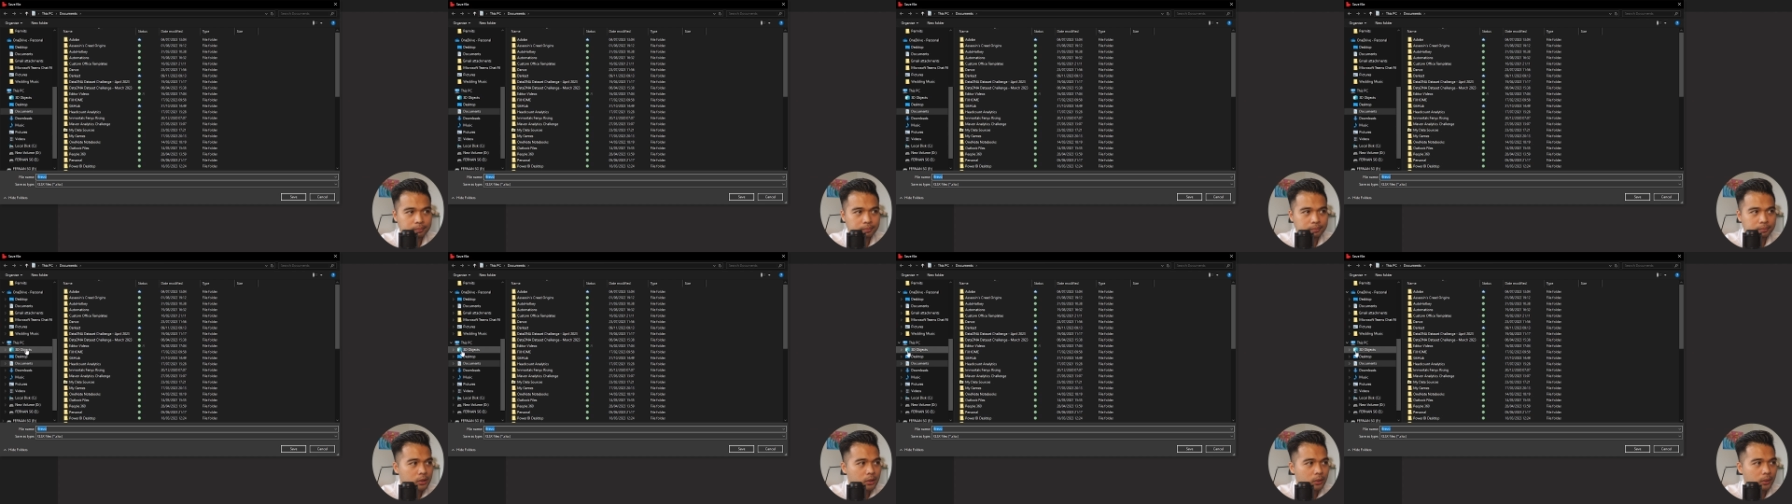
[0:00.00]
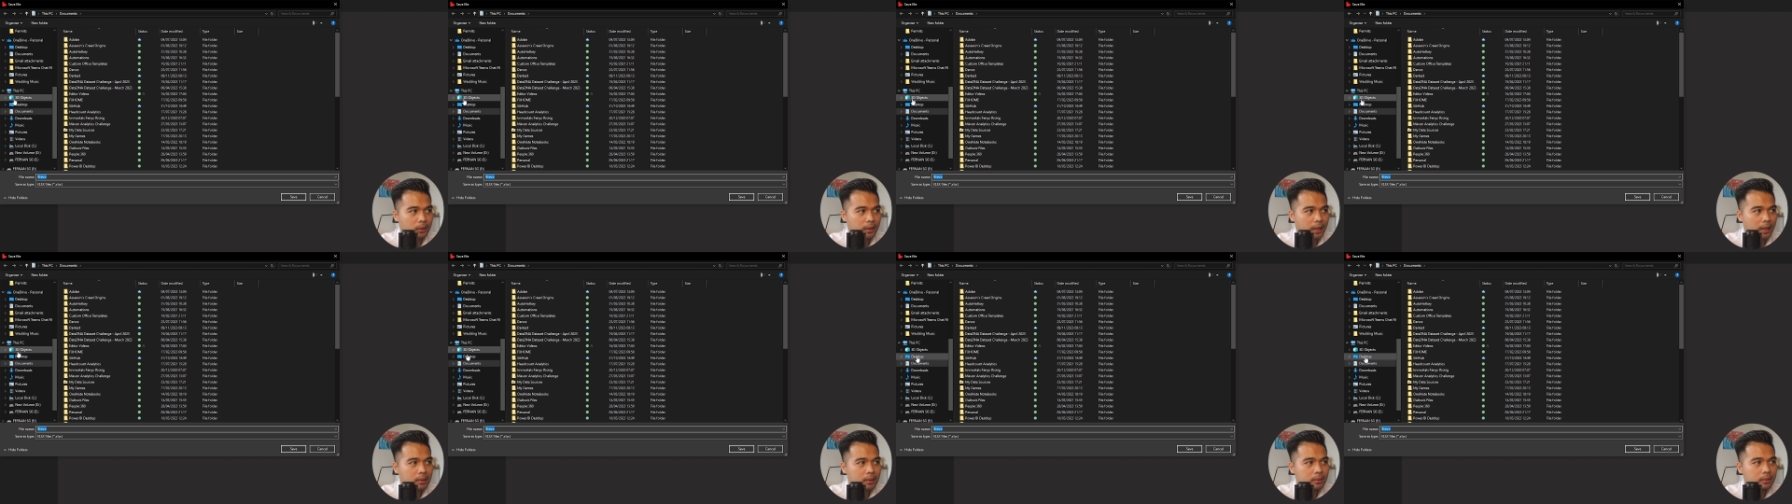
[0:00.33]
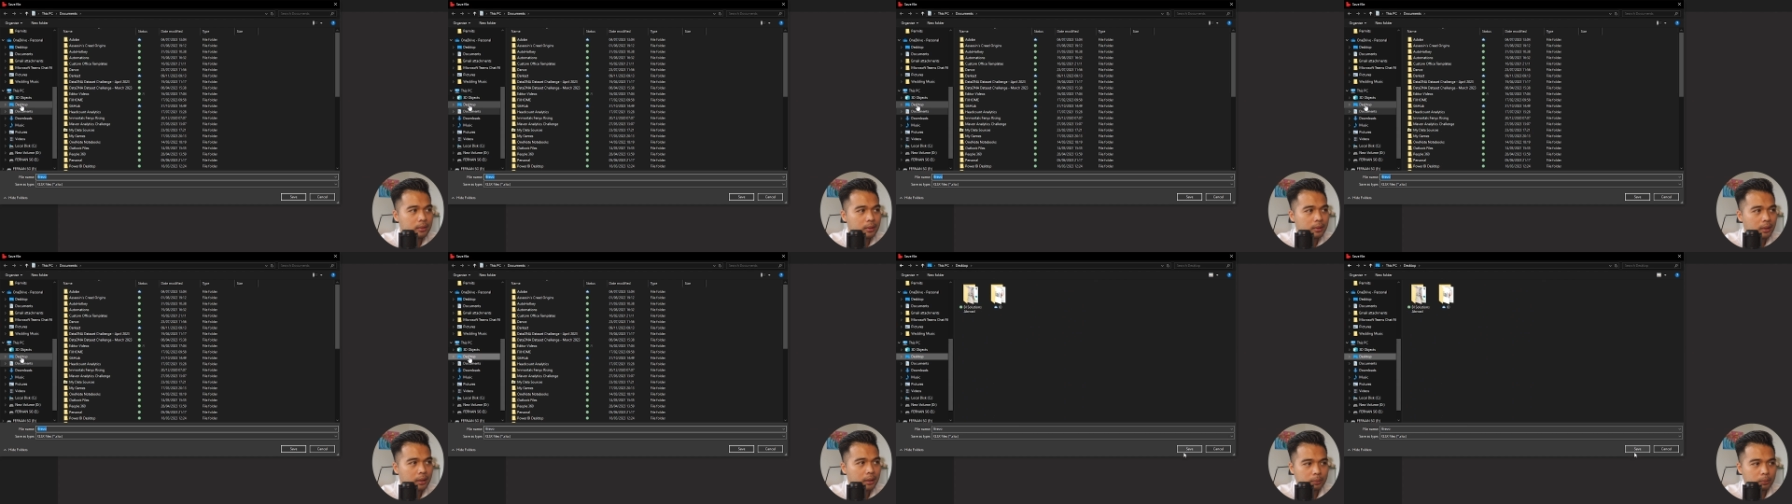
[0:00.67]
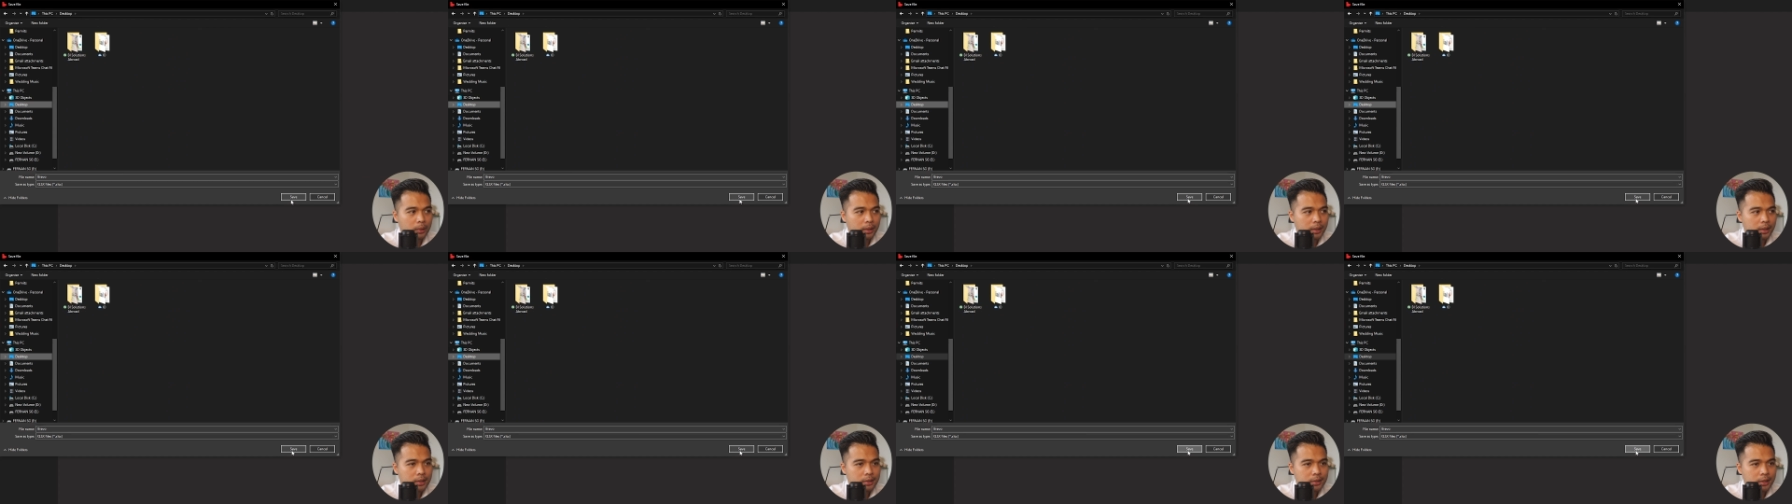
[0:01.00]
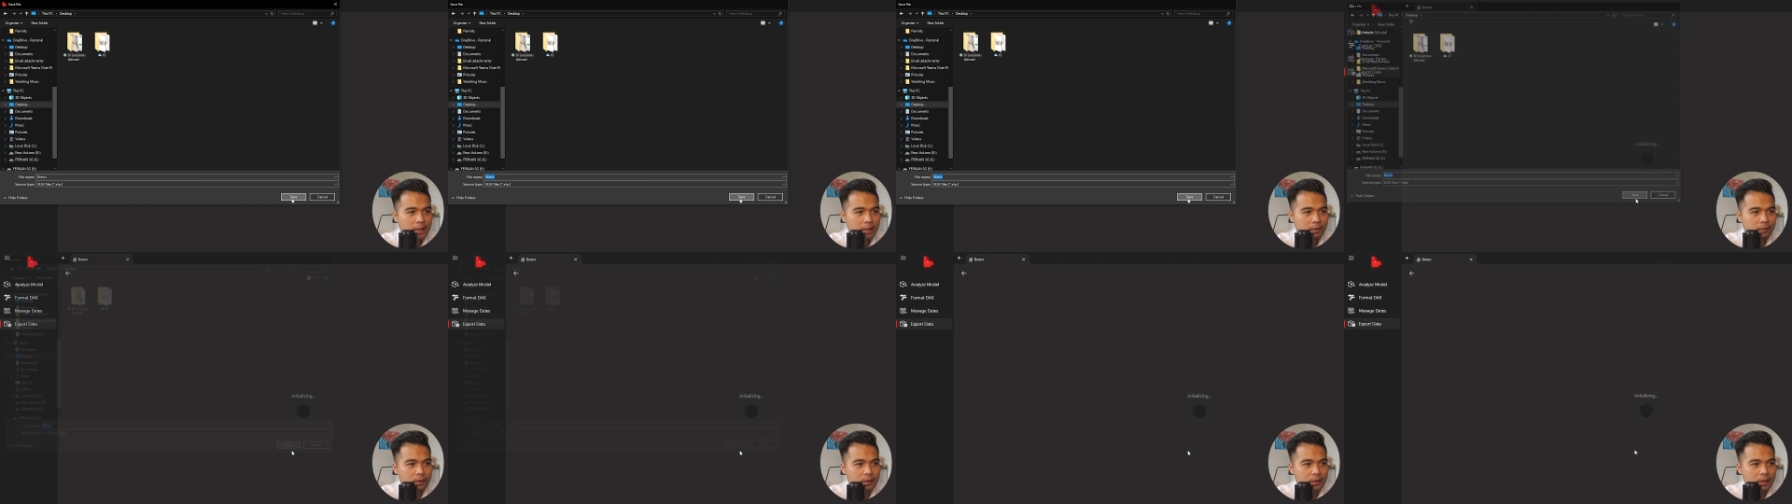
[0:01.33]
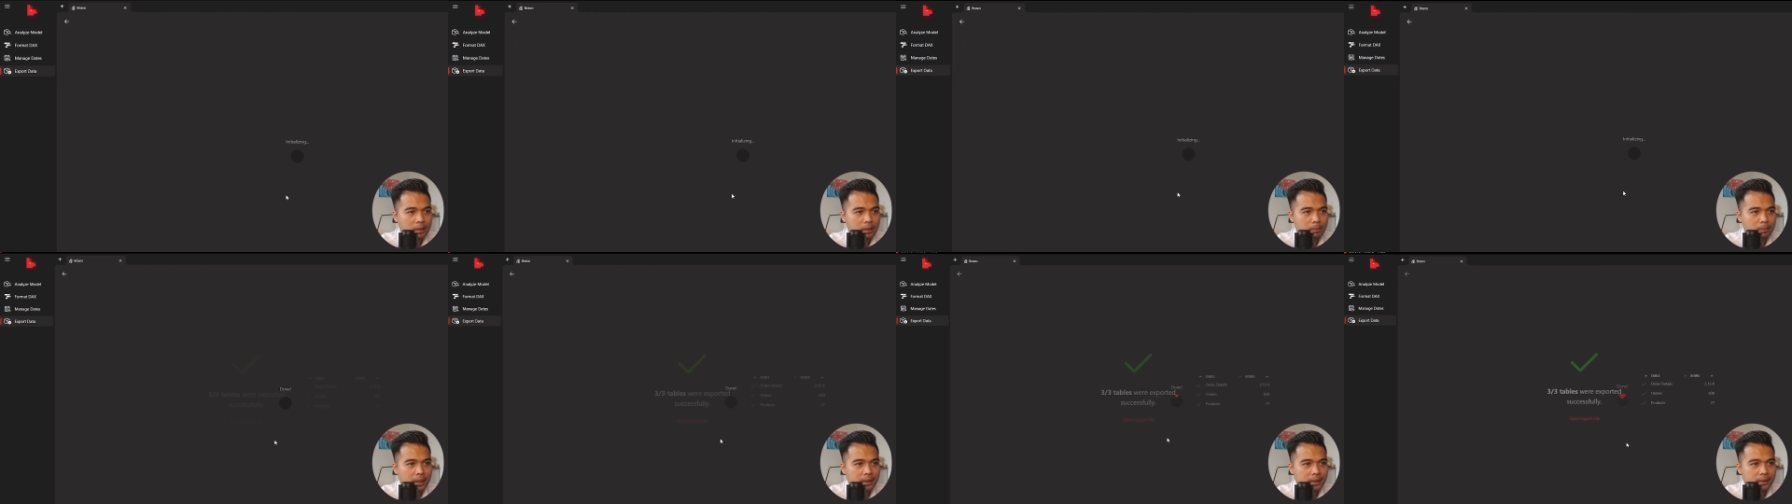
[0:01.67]
So now we're going to save it
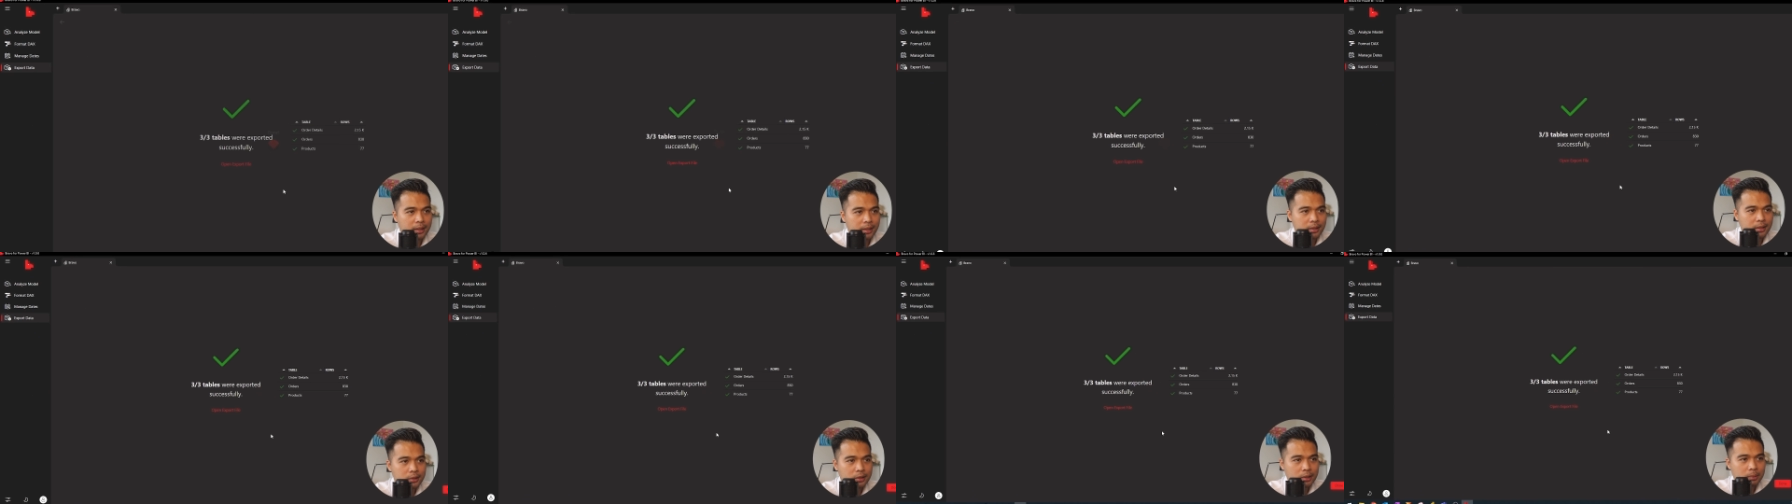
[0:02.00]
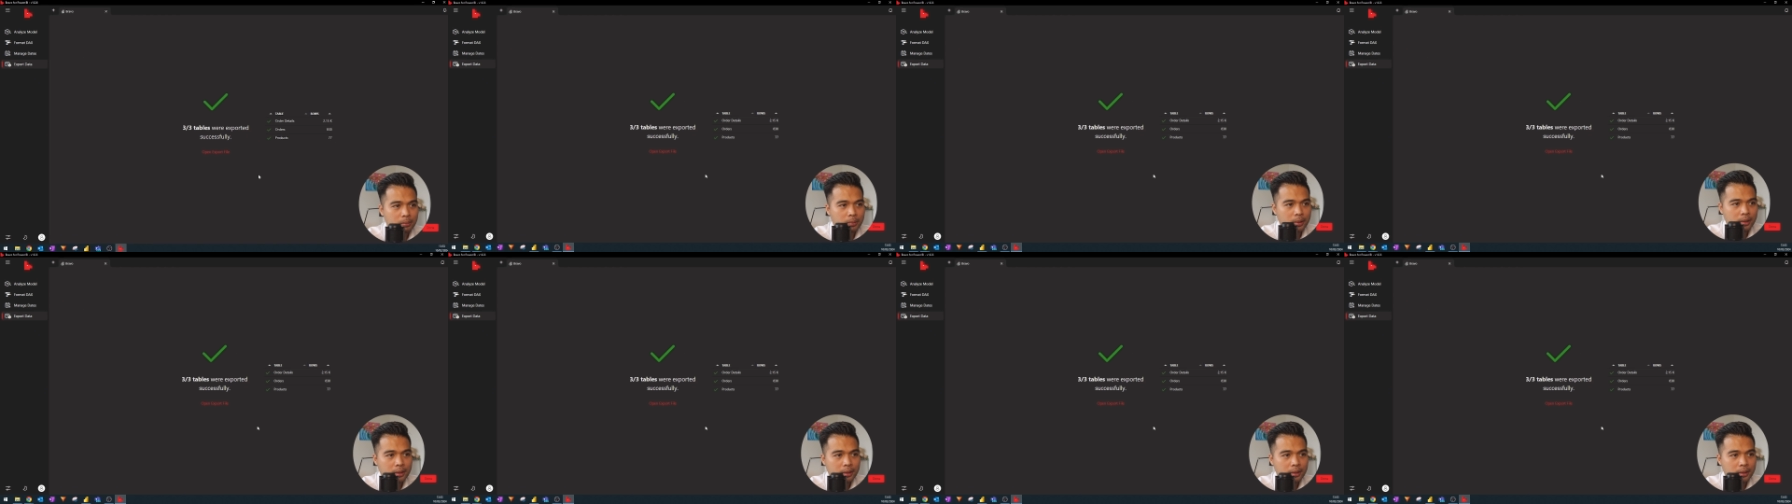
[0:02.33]
in my desktop